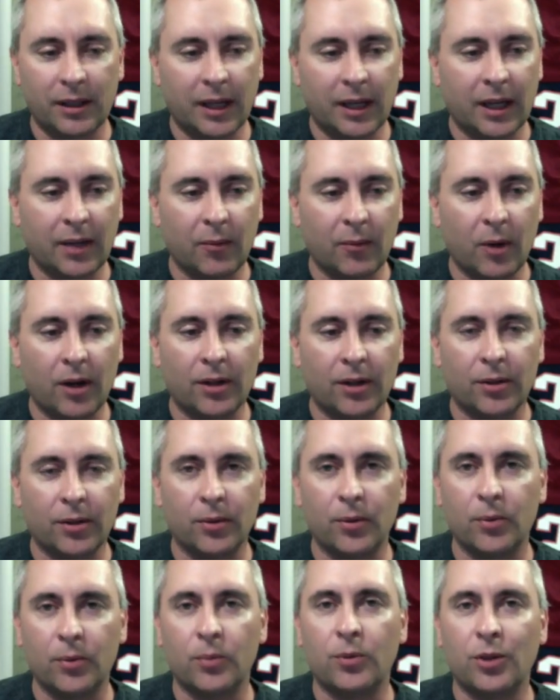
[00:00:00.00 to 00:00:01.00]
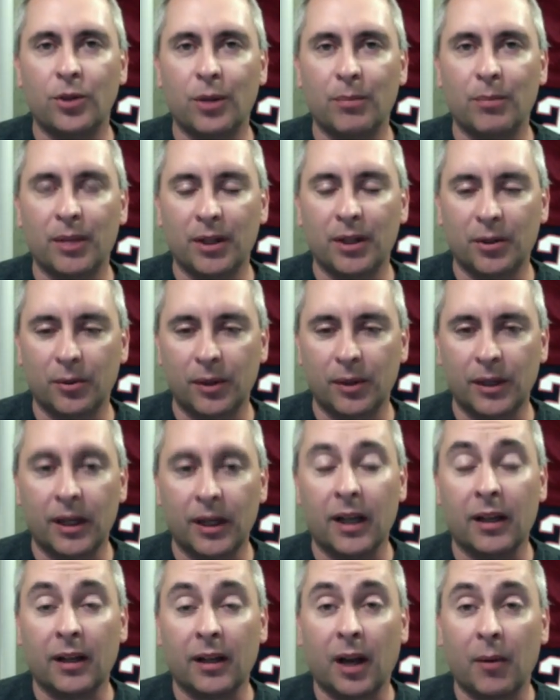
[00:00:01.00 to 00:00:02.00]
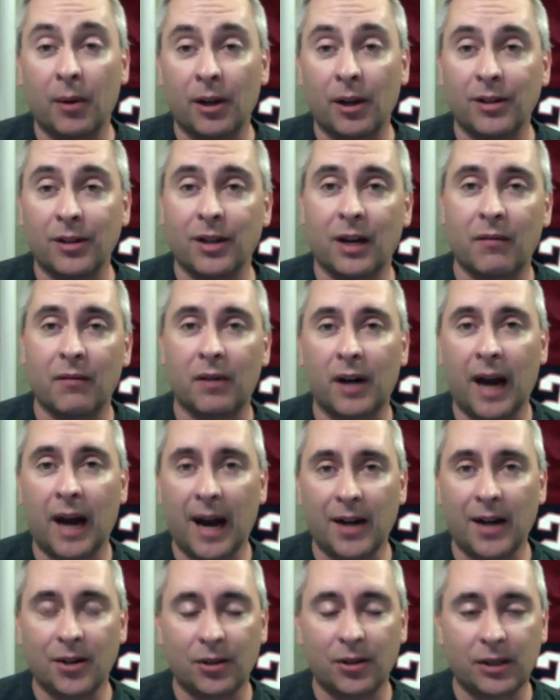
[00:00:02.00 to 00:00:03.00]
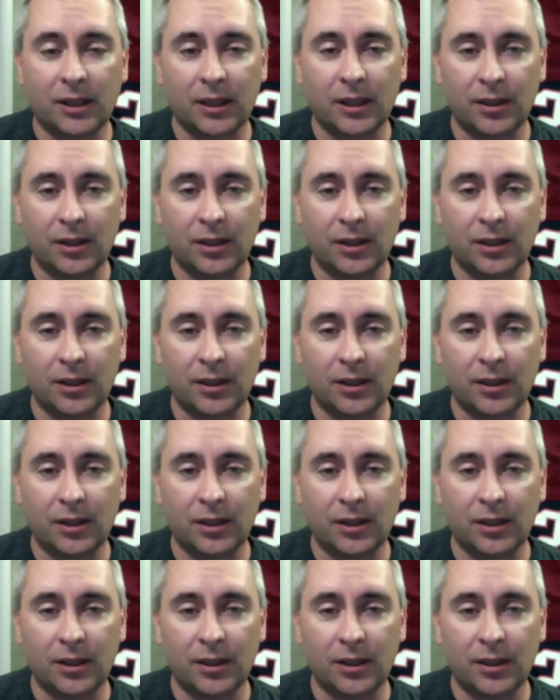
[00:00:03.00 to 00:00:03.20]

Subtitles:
and wanted to jump into it. And I realized I never actually